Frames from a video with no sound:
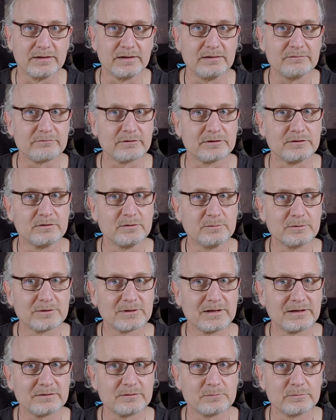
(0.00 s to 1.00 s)
and if I
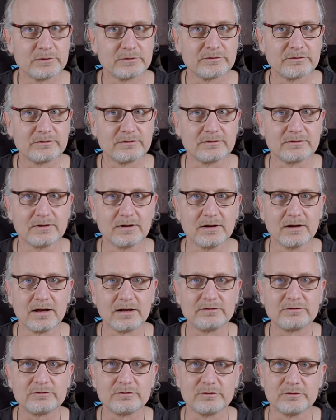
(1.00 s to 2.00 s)
double click the button, the
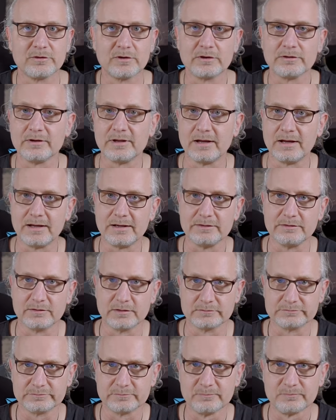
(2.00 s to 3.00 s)
lights turn on and
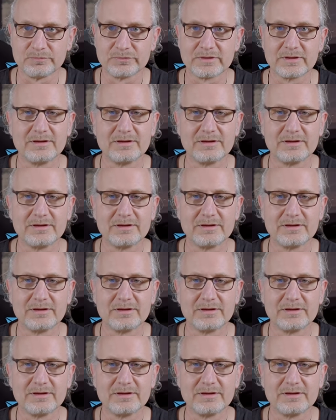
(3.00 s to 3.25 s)
off.